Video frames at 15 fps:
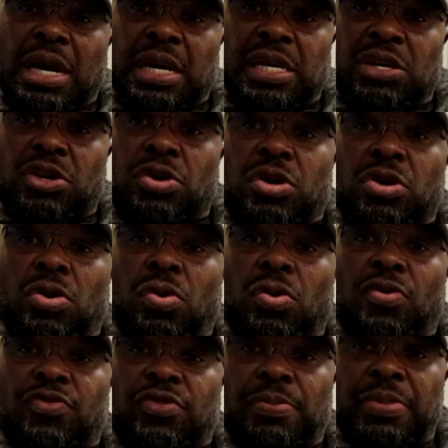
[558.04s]
And I got a
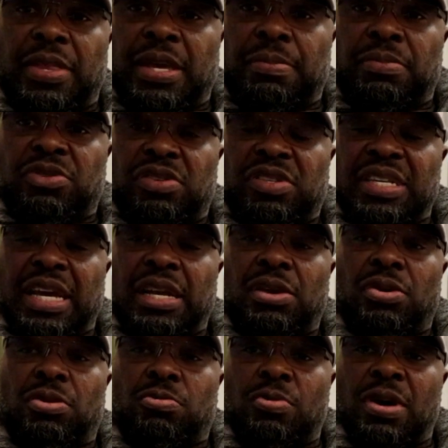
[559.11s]
call from them to say,
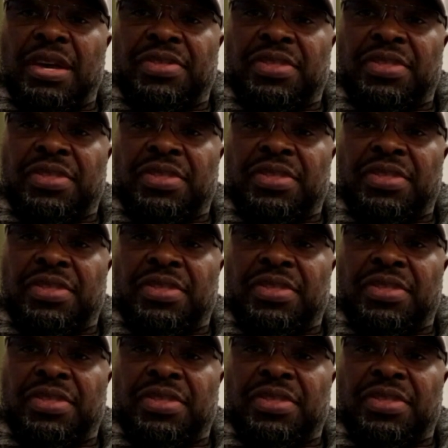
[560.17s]
look, we're